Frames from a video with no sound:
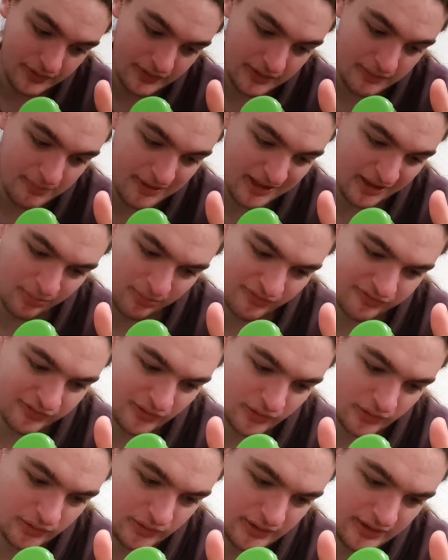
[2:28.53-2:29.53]
Best
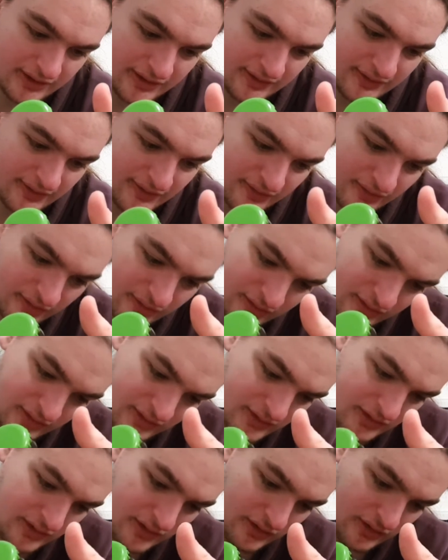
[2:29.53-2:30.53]
before is
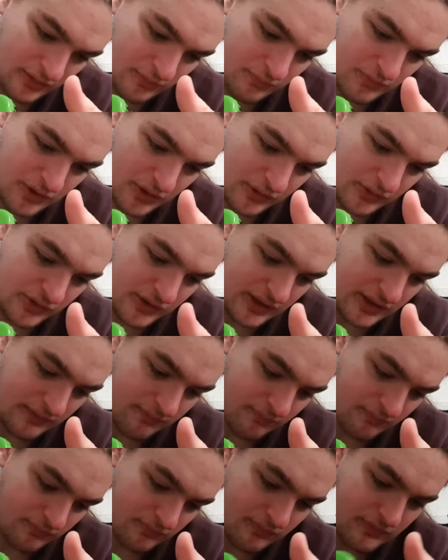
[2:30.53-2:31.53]
some dodgy,
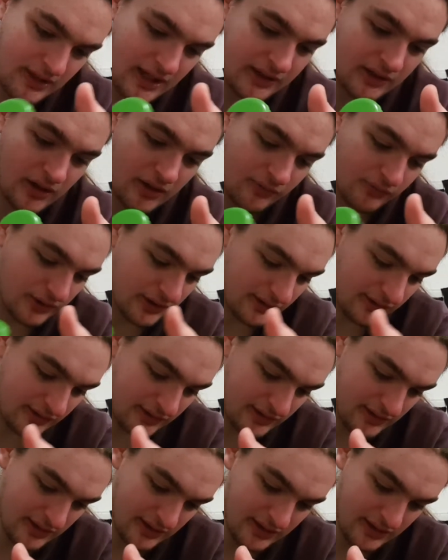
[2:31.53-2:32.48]
I can't read it.